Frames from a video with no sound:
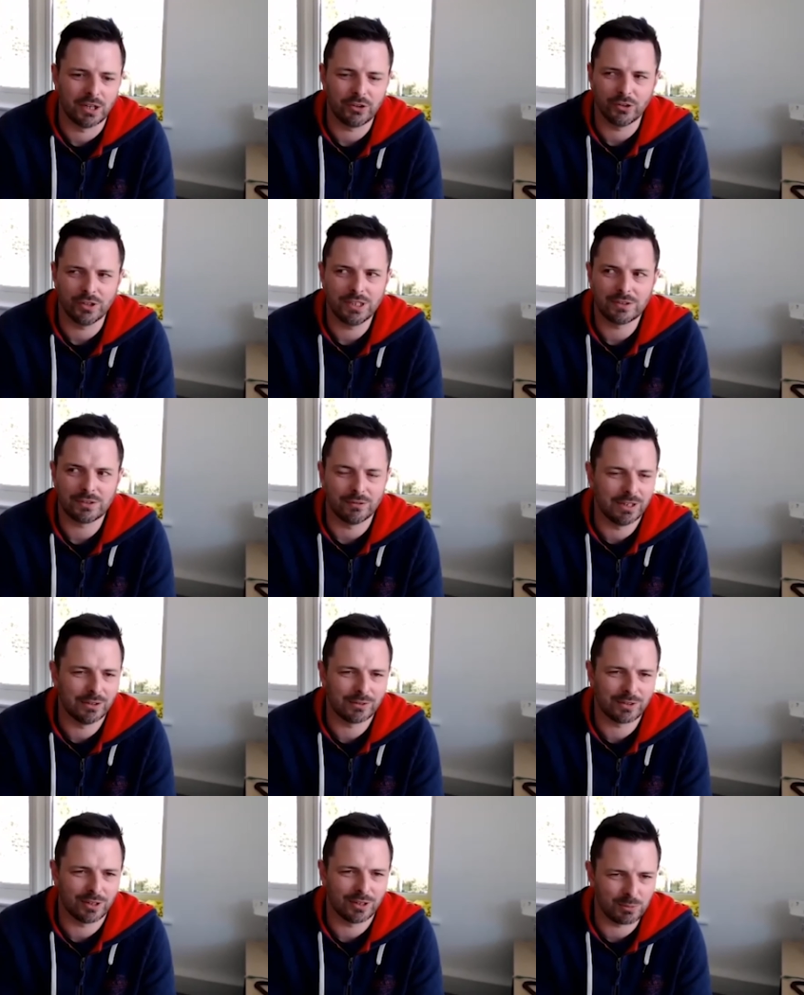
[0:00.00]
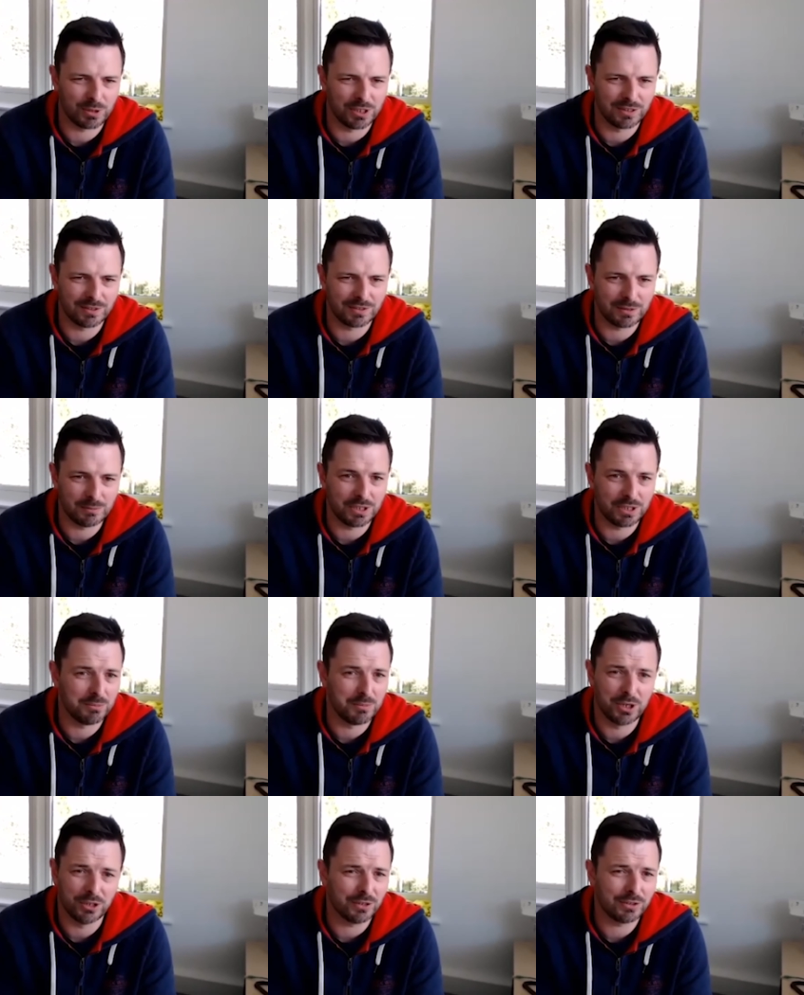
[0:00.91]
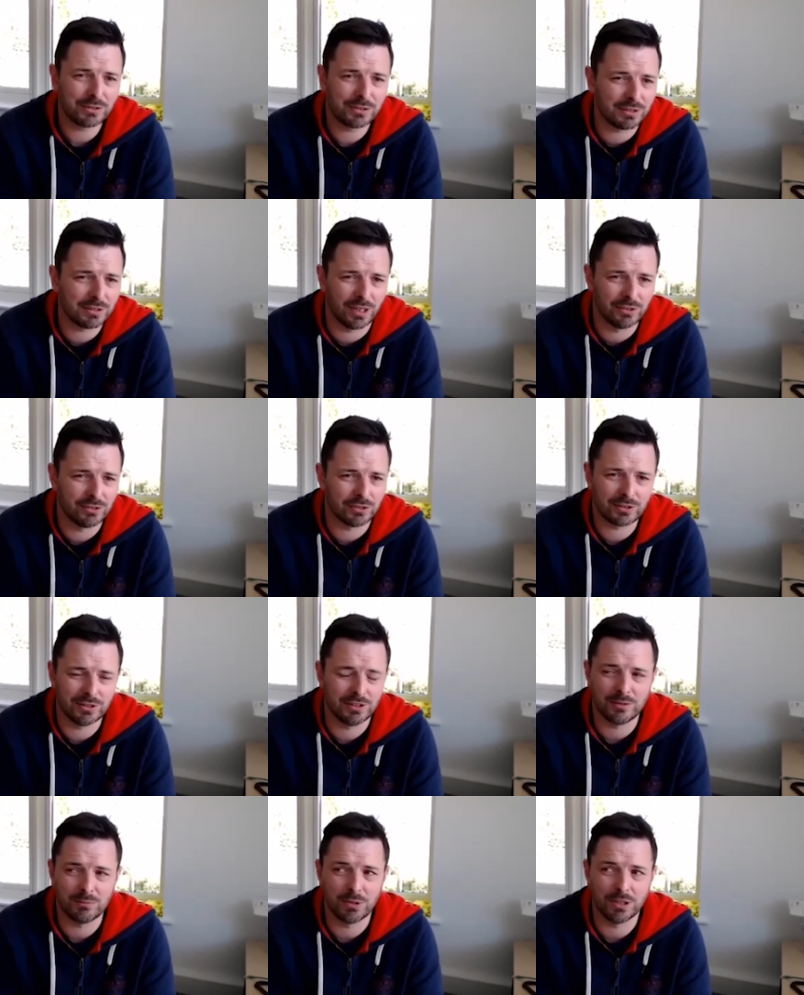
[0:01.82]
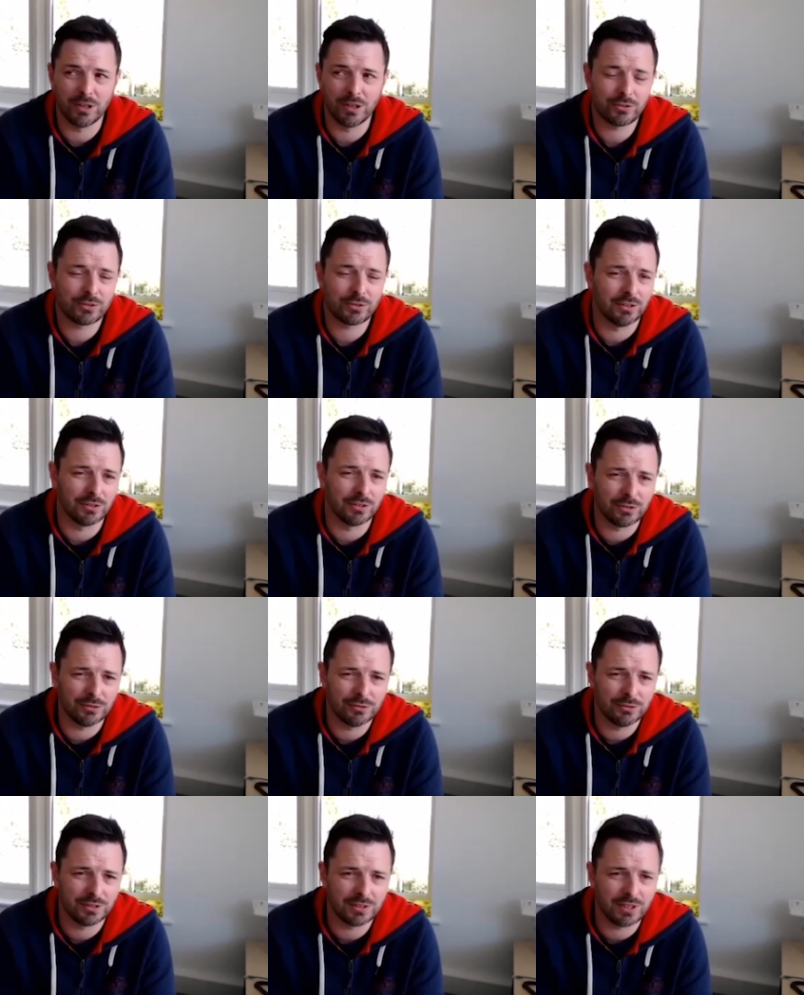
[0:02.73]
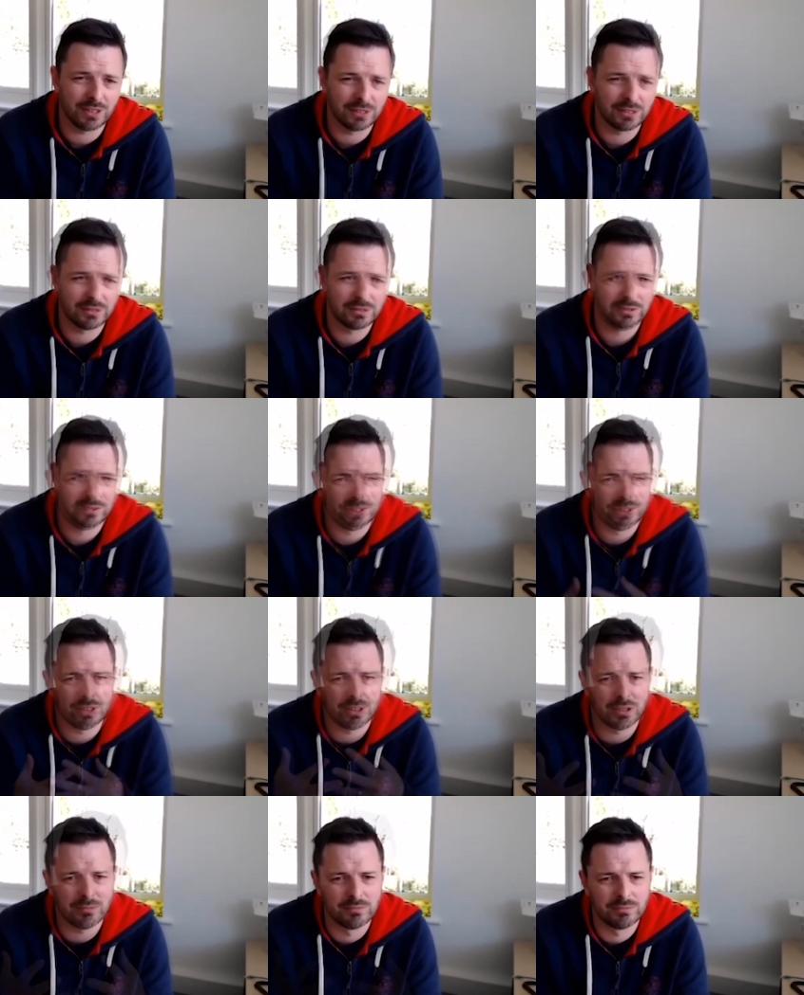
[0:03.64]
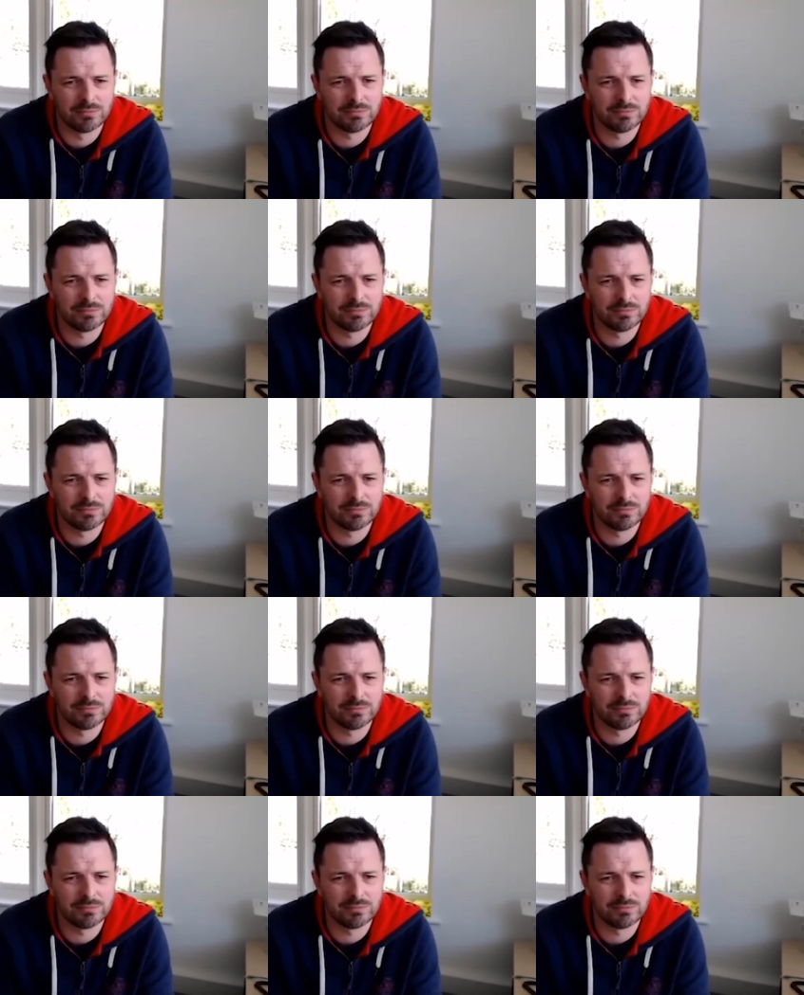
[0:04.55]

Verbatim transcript: I don't need surround sound speakers to be immersed. I just need to be lost in the storytelling. Yeah. Um,